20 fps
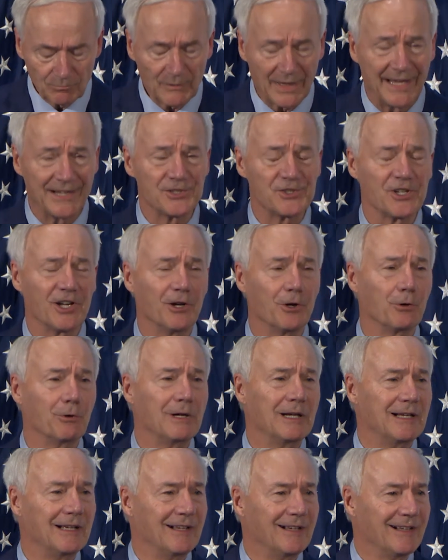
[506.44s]
And so
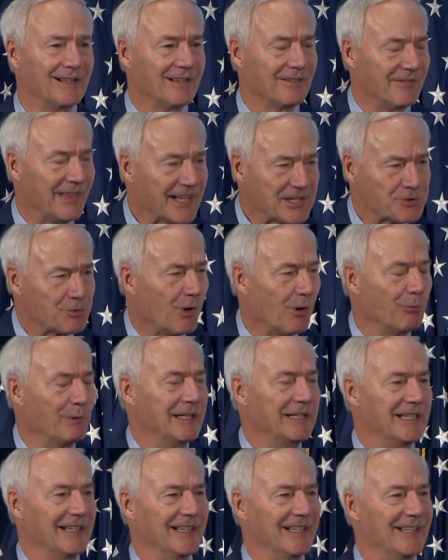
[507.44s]
that's what we
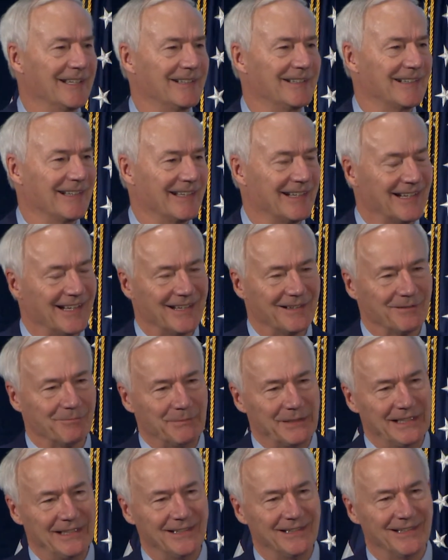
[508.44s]
did, and let
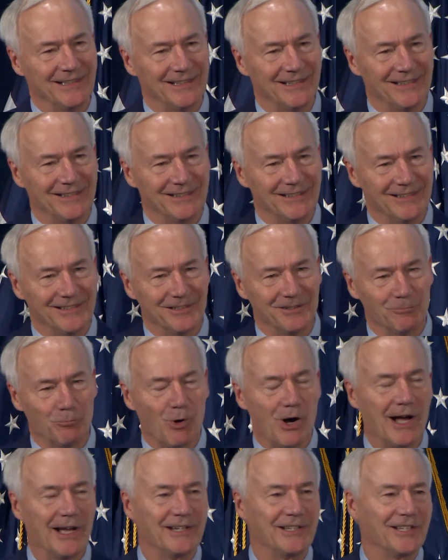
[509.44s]
me
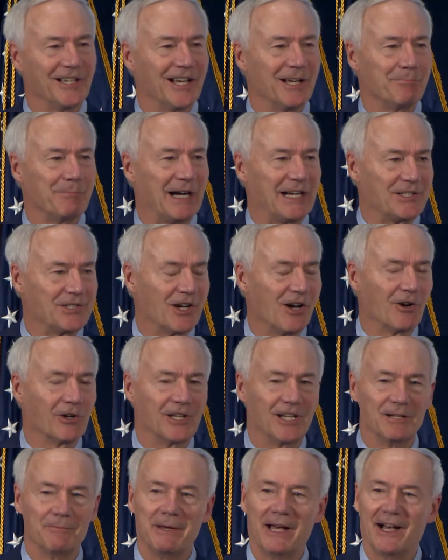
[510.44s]
wind up by
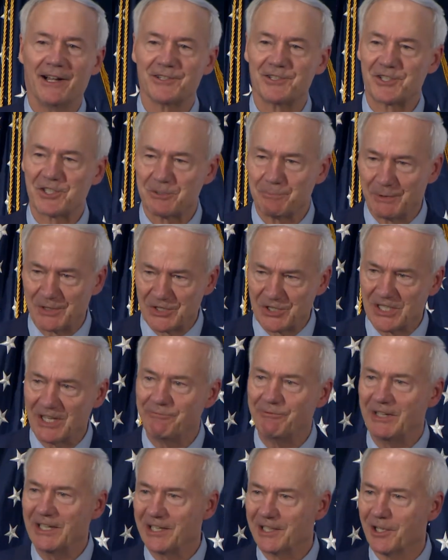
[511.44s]
talking about
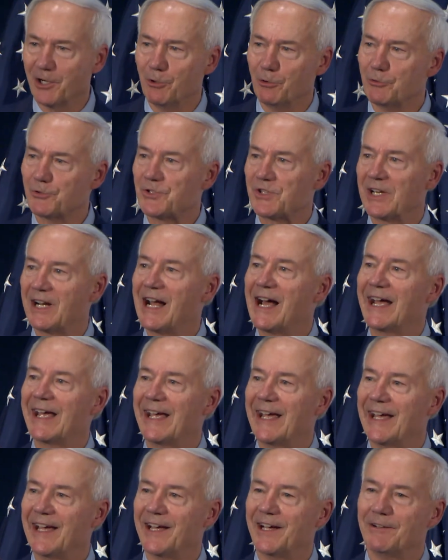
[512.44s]
specific goals that I
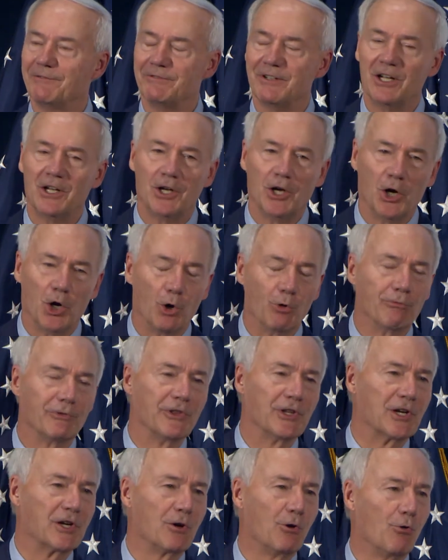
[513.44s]
have over
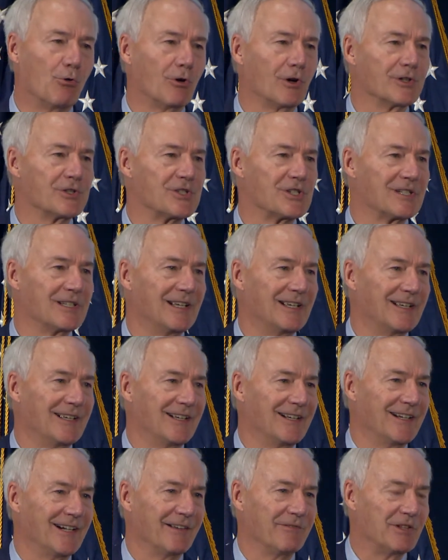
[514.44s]
the course
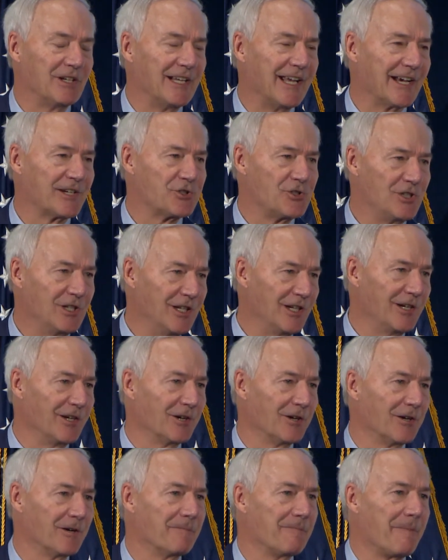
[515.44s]
of the next
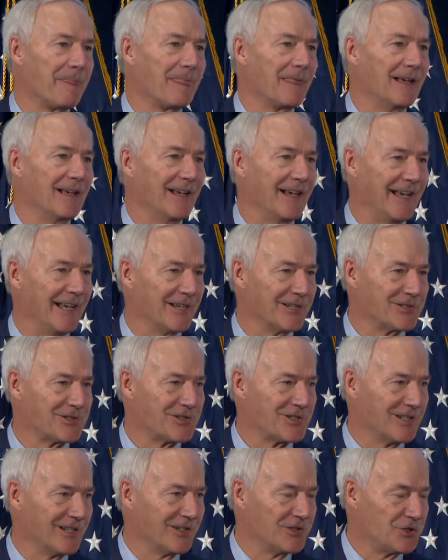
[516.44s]
year
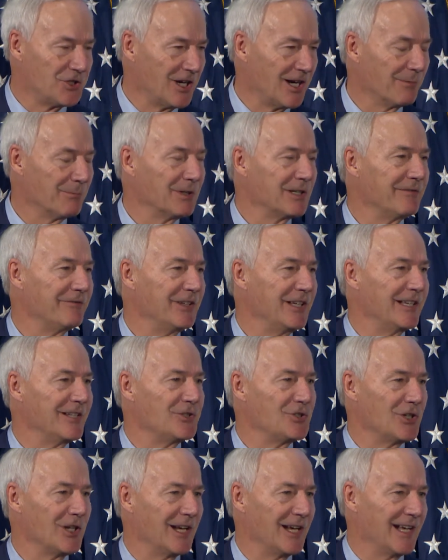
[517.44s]
as chairman of the
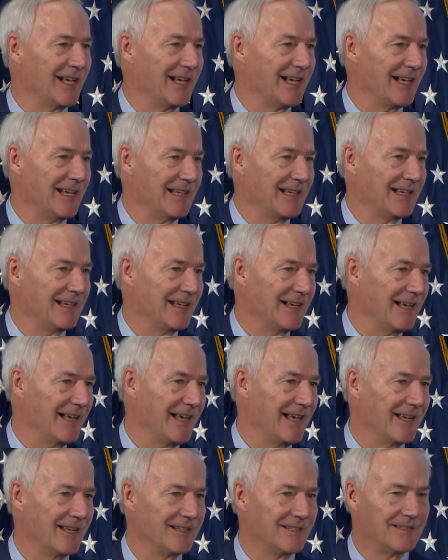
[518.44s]
NGA
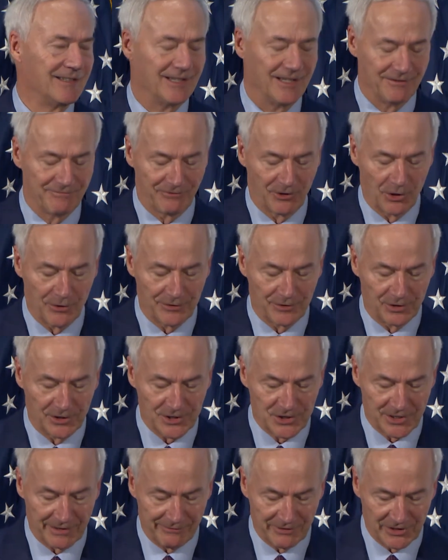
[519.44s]
and in
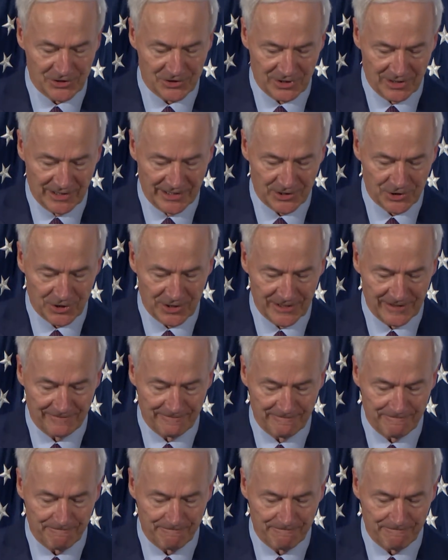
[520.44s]
furtherance of this initiative.